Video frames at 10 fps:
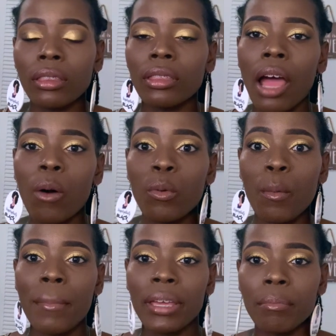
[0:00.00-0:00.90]
that will
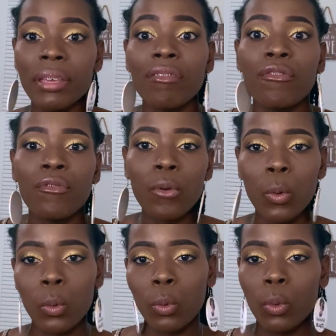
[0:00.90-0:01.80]
make me
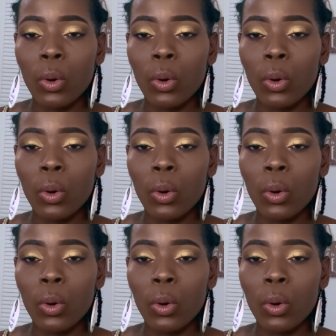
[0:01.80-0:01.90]
full,